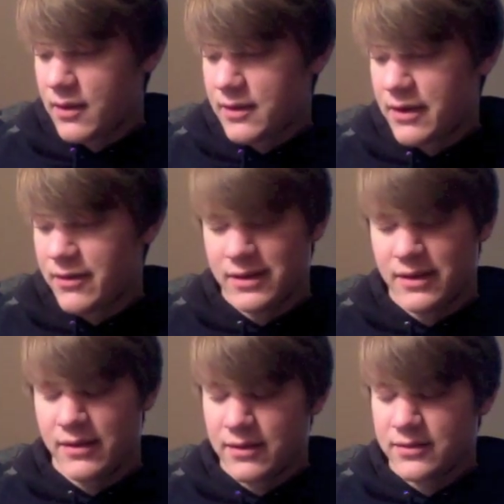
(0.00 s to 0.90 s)

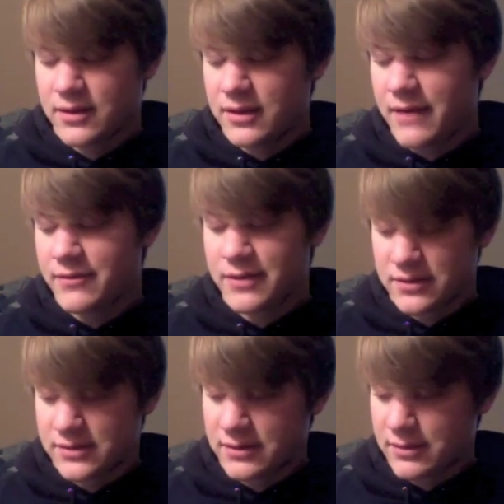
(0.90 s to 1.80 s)
There's little
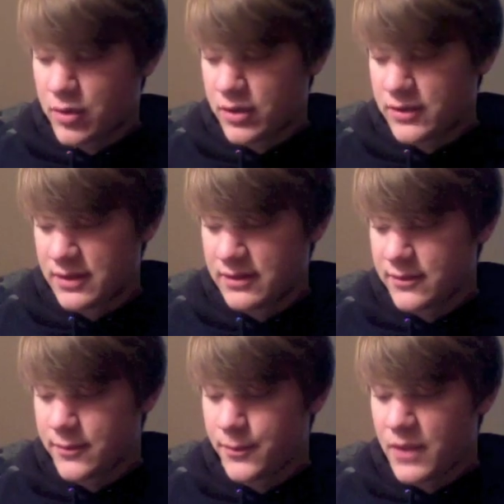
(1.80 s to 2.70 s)
evidence to support
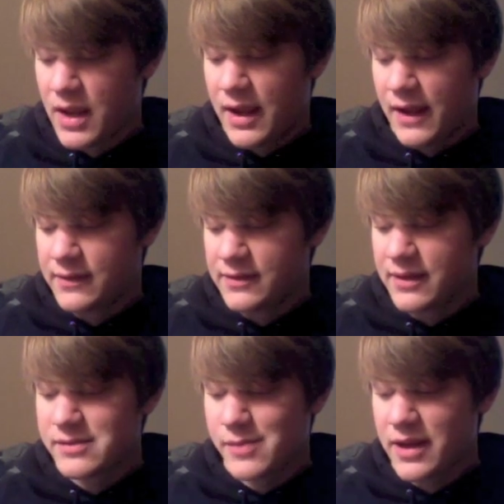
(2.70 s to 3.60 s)
this, and this
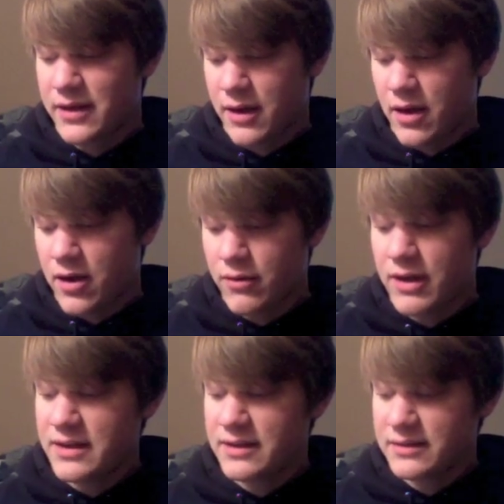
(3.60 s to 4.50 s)
has been
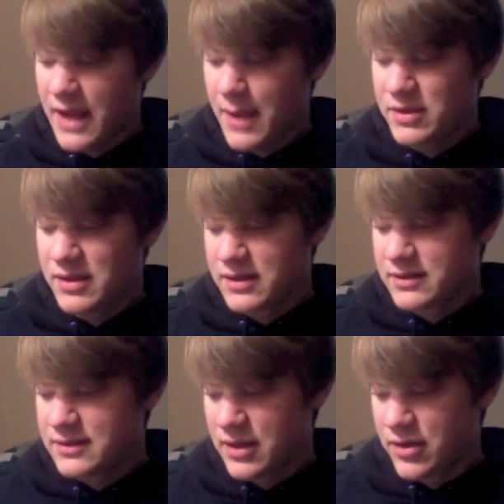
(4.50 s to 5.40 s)
already examined and
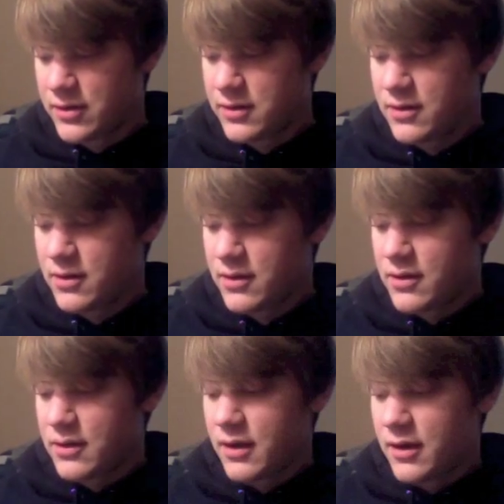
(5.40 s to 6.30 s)
considered,
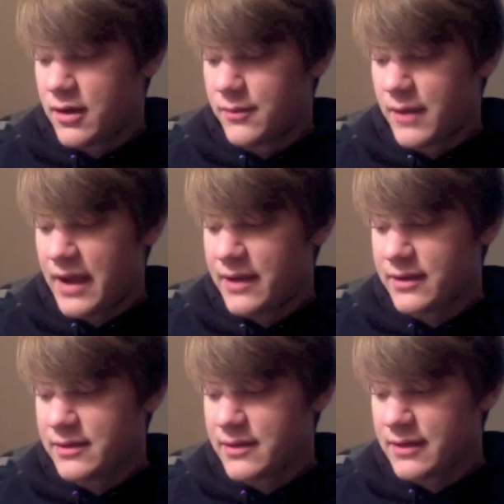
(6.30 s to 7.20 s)
and
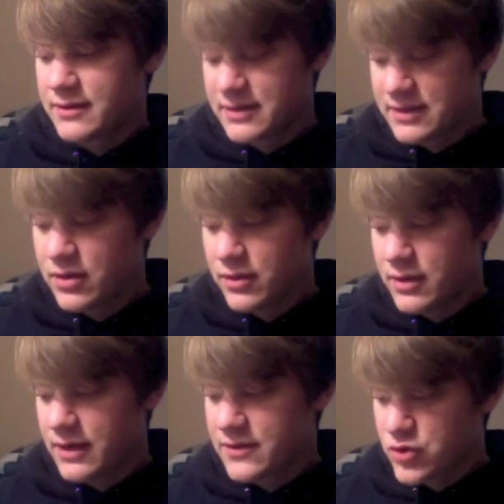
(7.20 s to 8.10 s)
it is considered
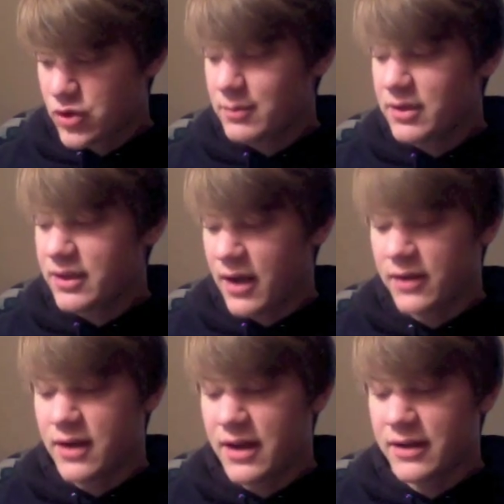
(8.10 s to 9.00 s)
extremely
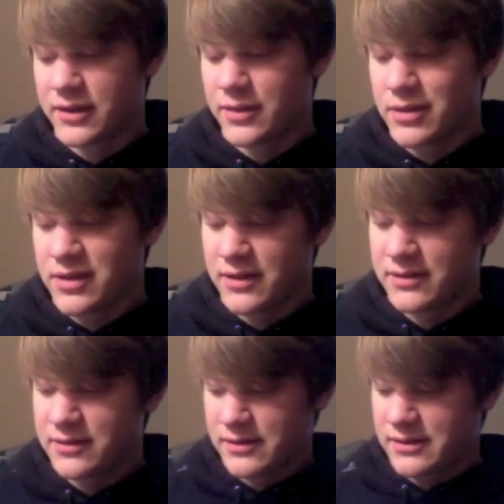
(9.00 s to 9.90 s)
unlikely
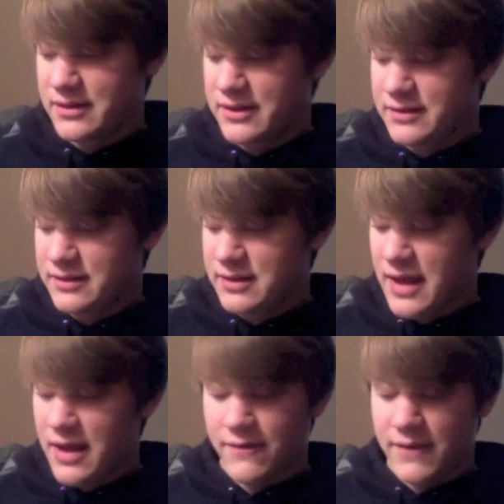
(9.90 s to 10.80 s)
because disease
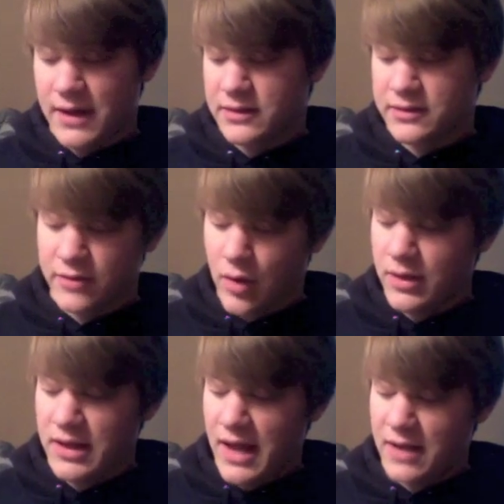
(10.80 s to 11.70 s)
cannot affect so
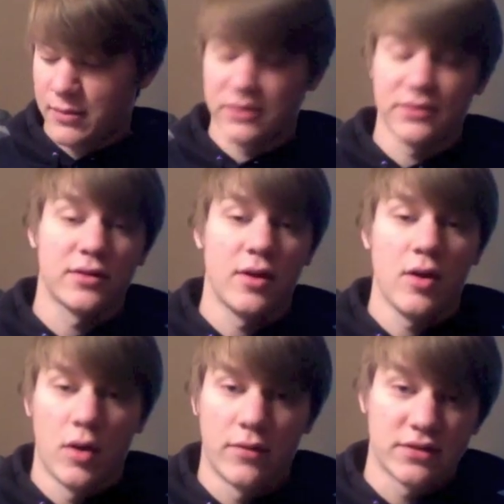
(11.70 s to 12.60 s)
many animals
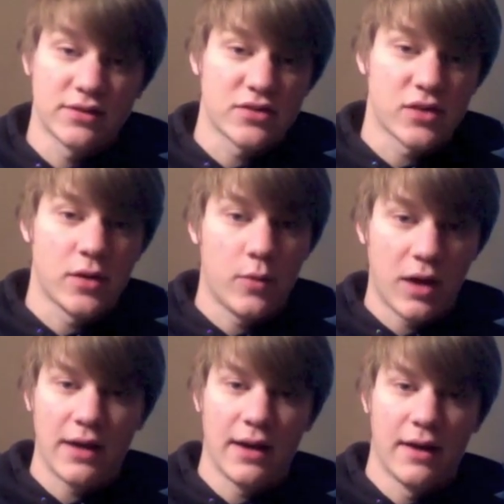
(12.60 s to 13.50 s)
over such a
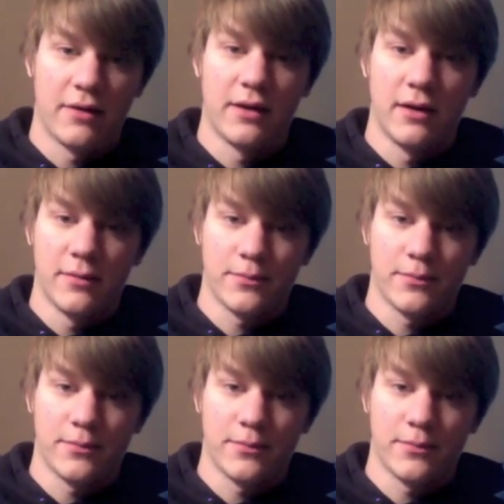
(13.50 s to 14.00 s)
wide area.